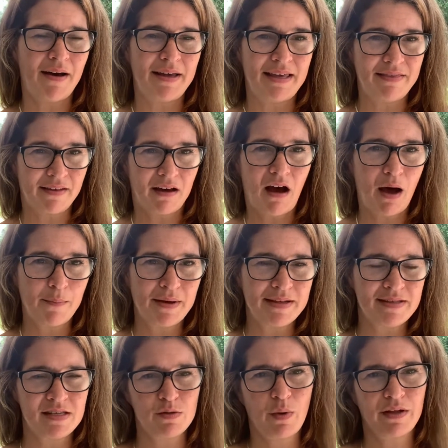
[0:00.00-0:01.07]
in the
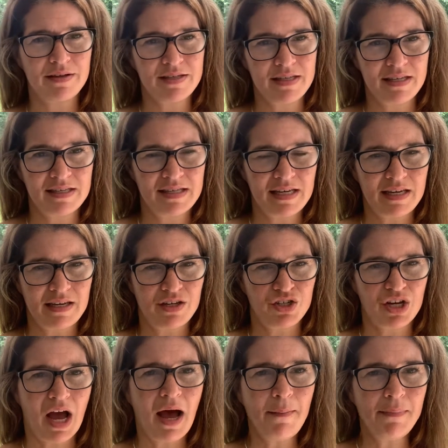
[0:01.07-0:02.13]
comments, as well as the CE
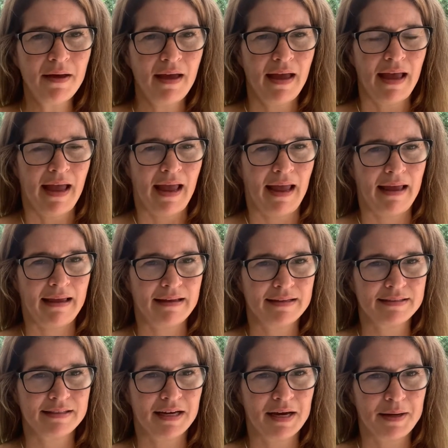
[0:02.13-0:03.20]
shop.
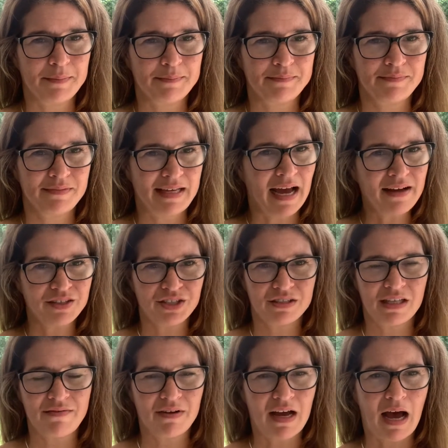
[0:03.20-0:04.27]
And just
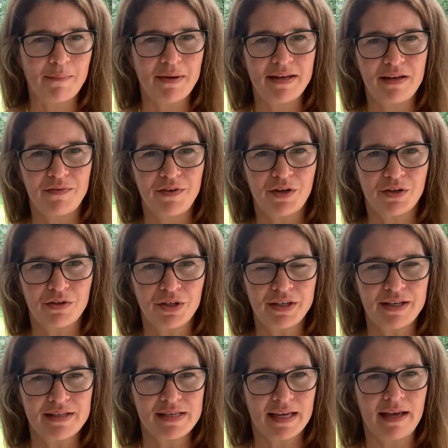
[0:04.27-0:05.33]
leave a comment if you're
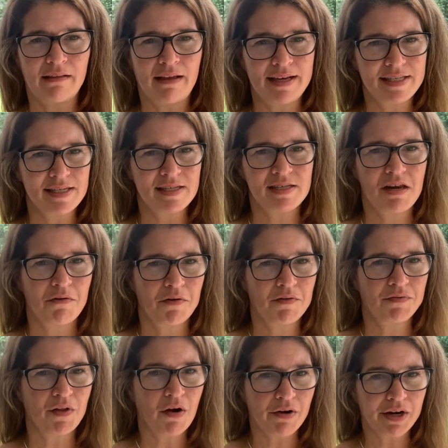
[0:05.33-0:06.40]
looking to get licensed here in
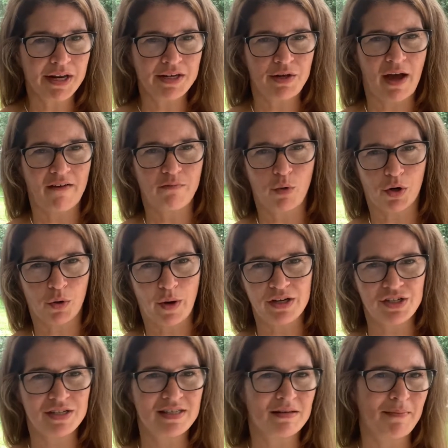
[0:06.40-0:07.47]
Florida and you have more
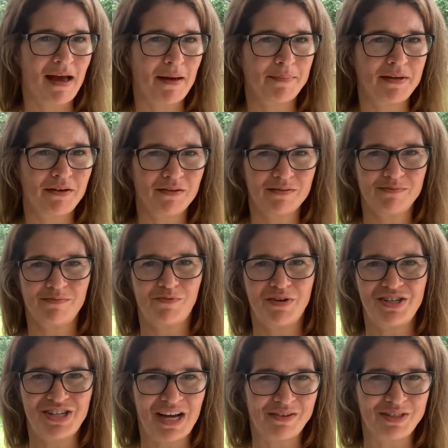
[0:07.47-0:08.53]
questions. I'm happy to
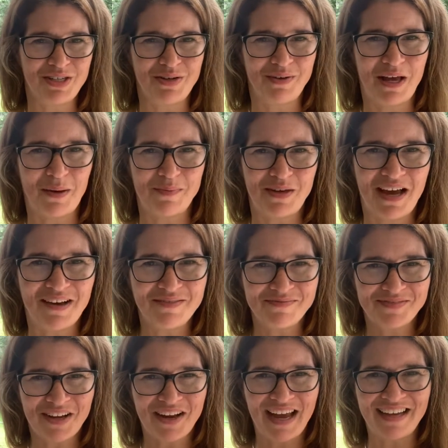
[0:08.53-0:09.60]
reach out to you and help you out.
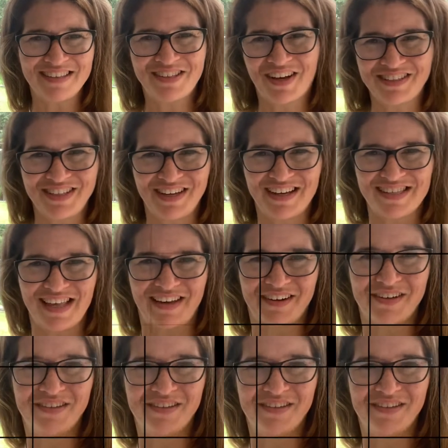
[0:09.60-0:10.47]
Okay, talk to you guys later.